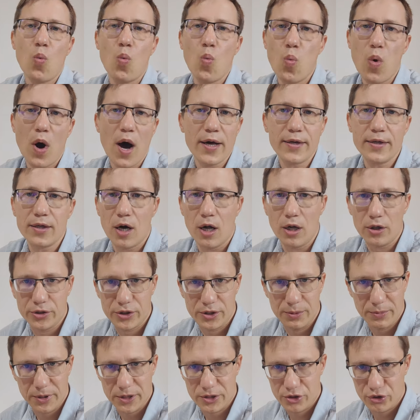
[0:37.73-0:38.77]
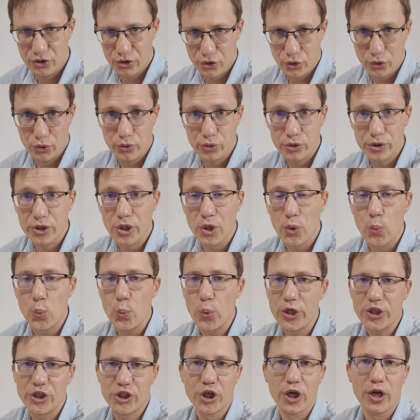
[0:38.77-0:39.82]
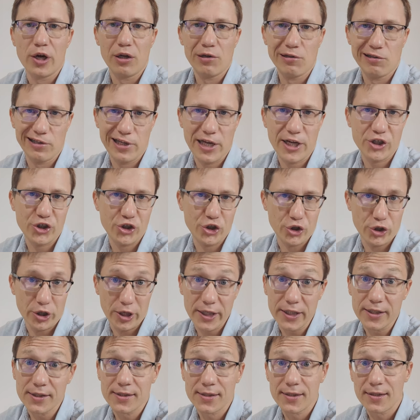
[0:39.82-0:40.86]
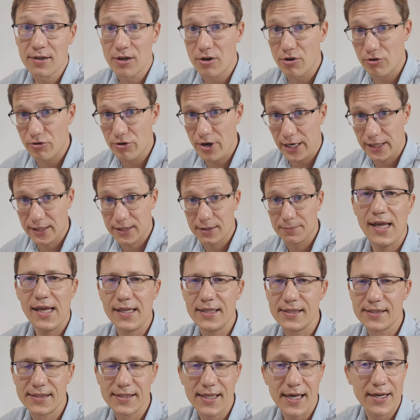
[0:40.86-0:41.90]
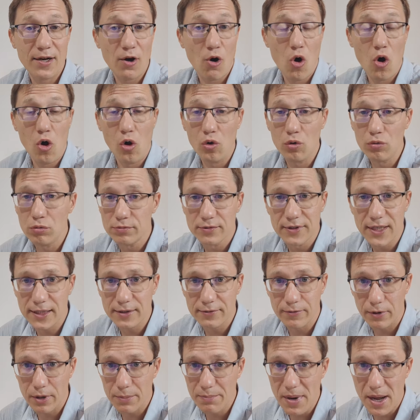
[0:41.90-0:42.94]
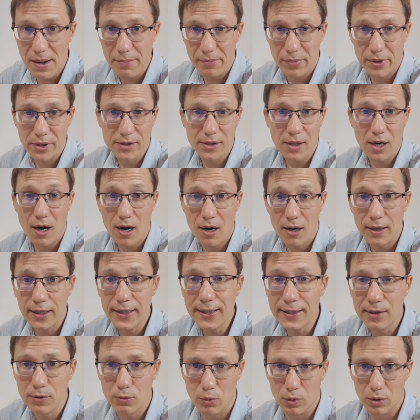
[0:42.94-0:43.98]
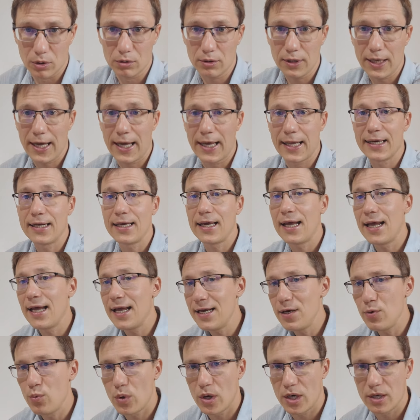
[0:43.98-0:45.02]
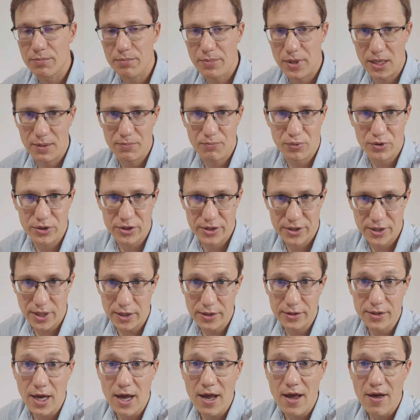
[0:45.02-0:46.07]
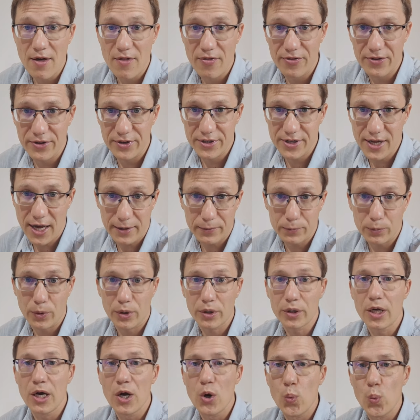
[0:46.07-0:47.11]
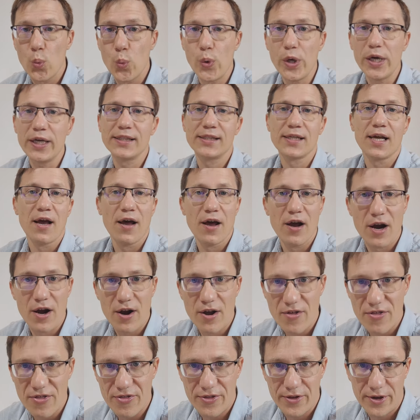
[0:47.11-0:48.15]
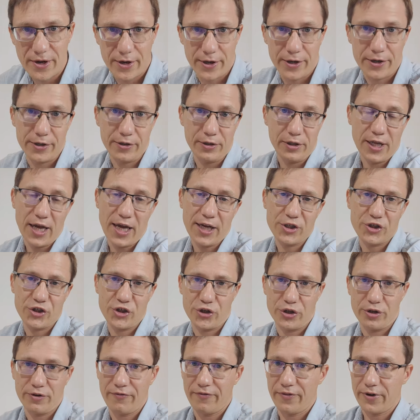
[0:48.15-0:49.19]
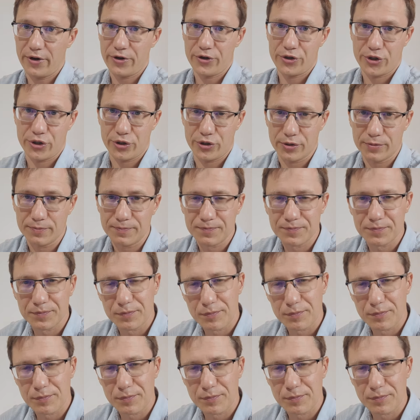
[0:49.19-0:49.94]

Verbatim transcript: one ultimate truth, which ledger is correct. Instead, all network members are equal and anyone may present the network with their ledger version.